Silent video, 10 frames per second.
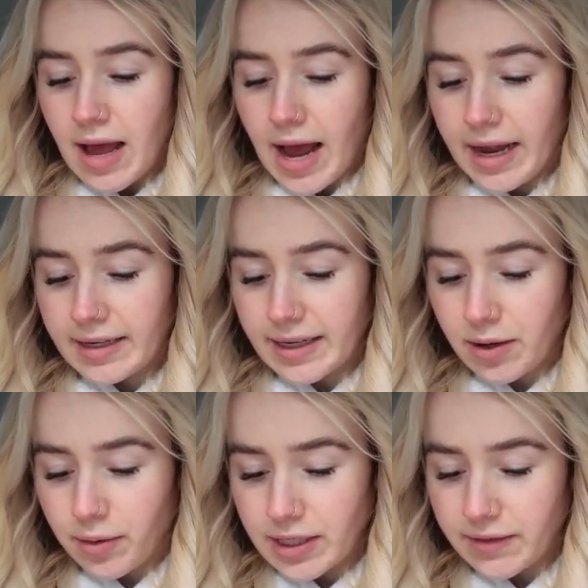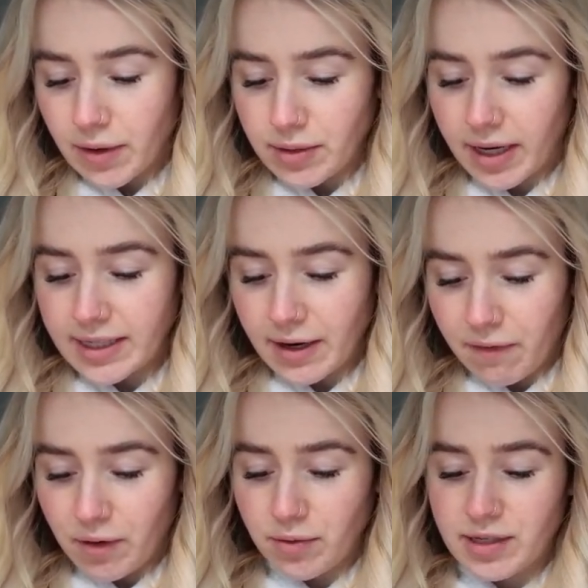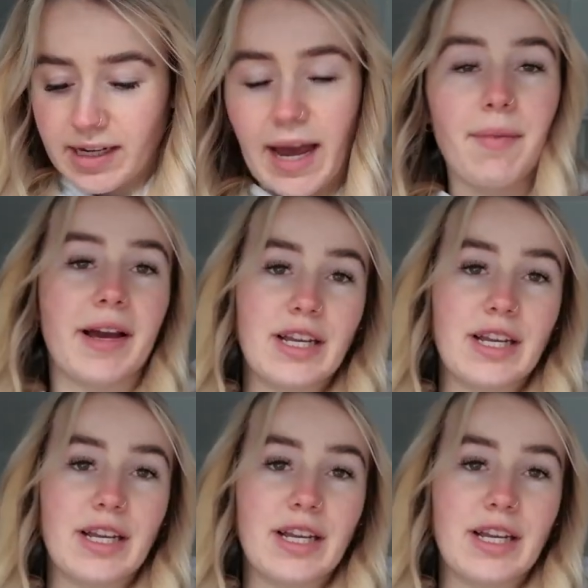and it always feels like difficult to get back